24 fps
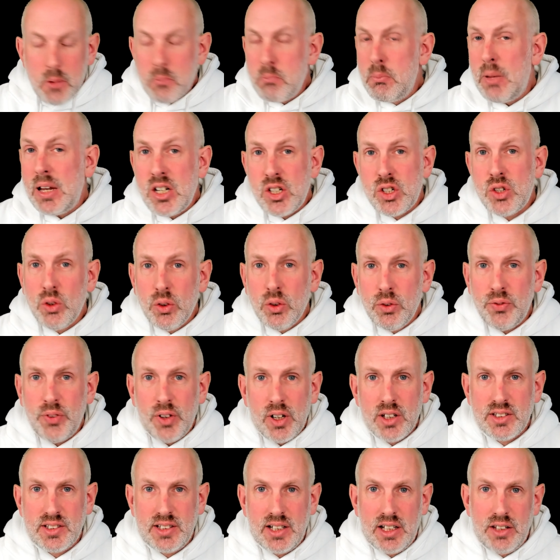make sure,
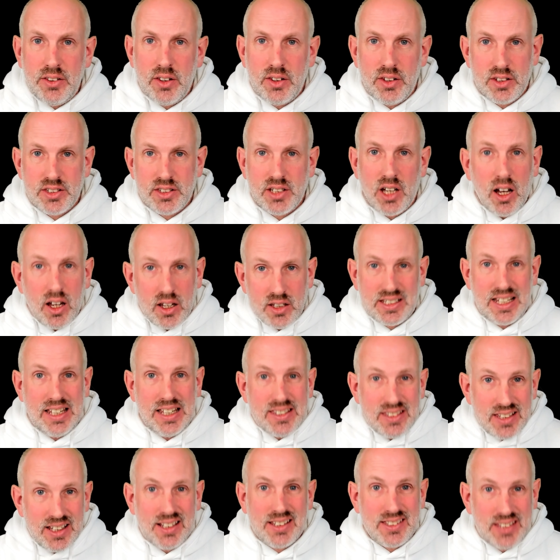firstly, that the task
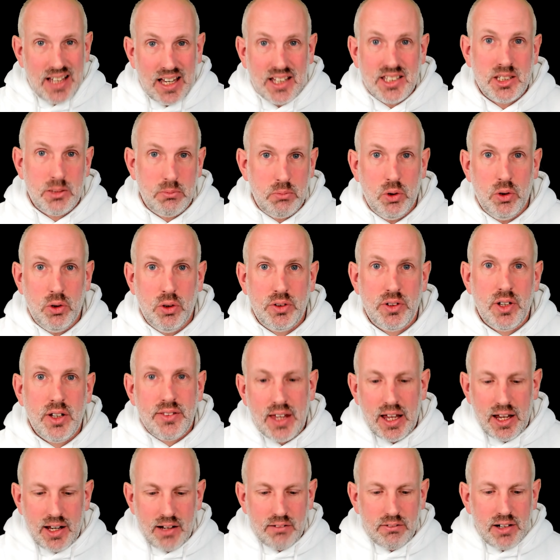is accessible, that
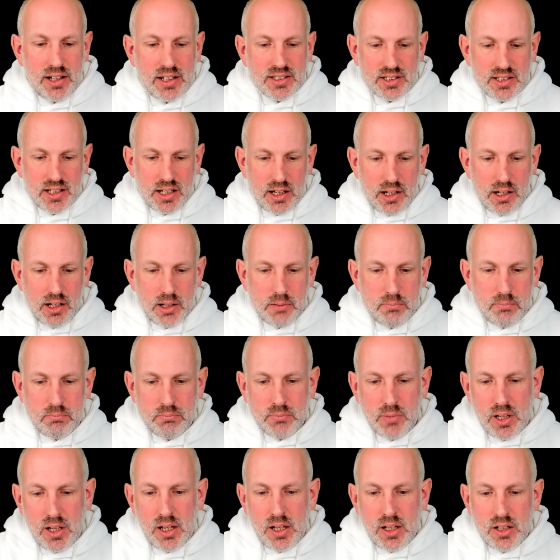there is
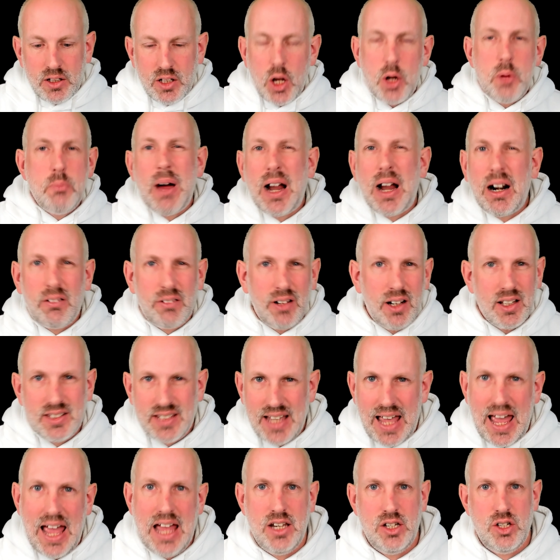no barrier
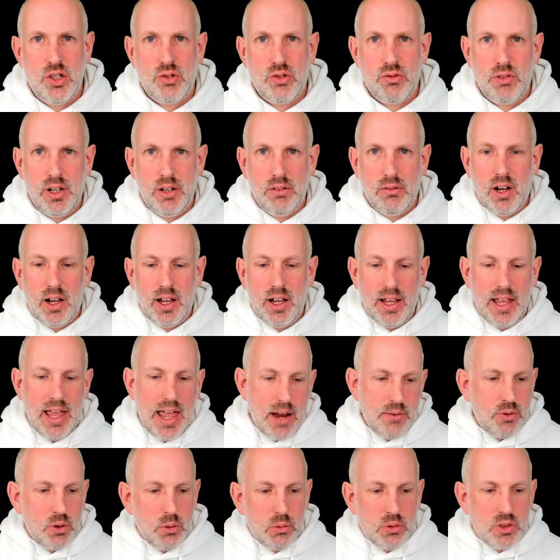to entry, right?
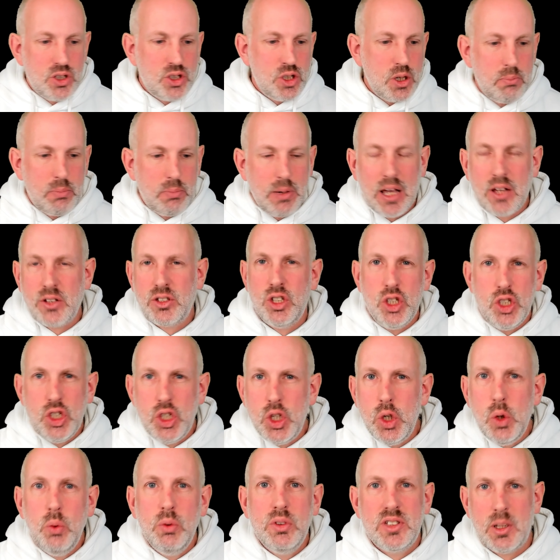Everyone should be able to
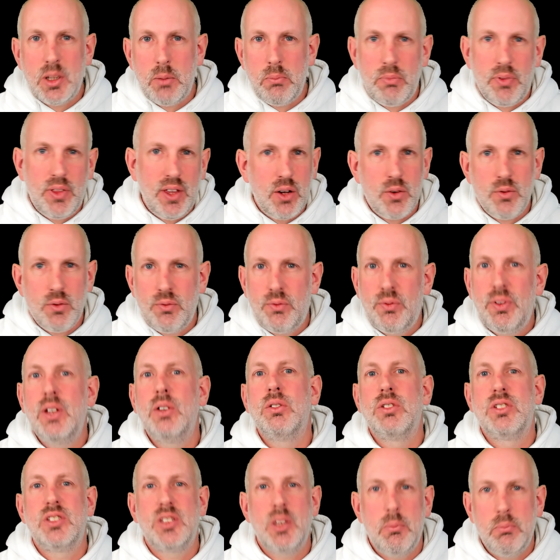do something and feel
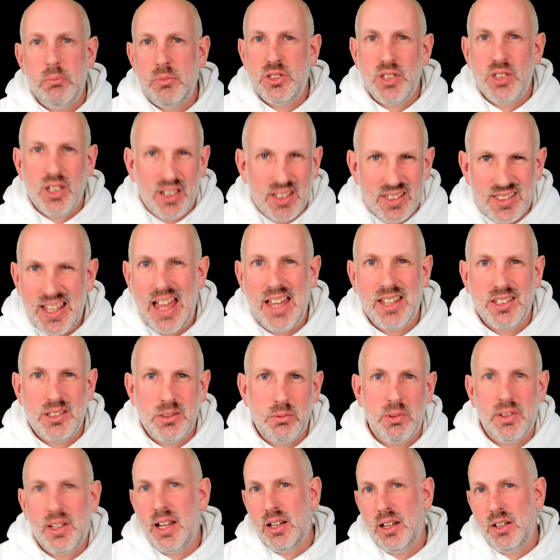some success
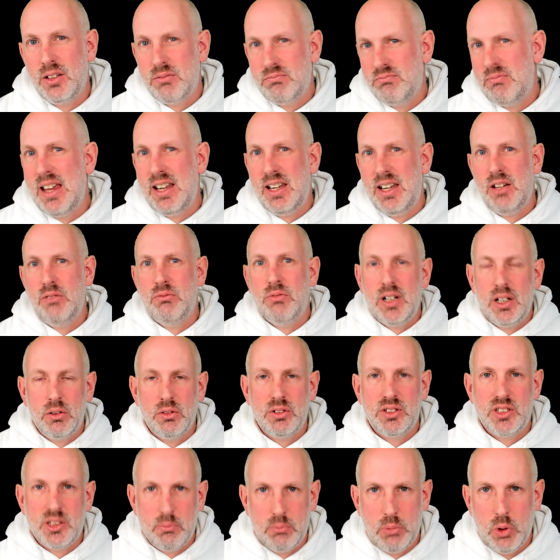without any real
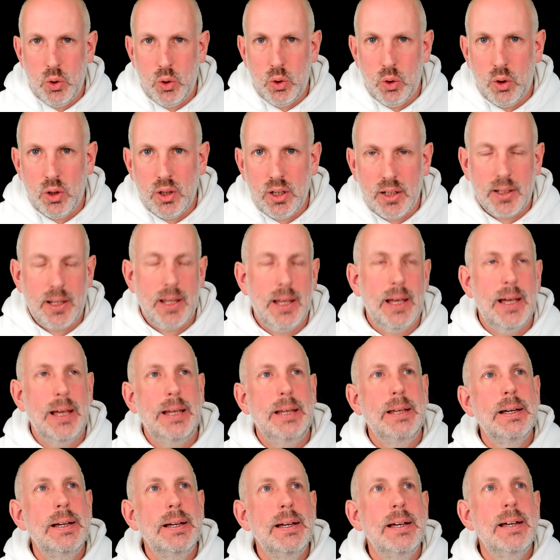support, okay?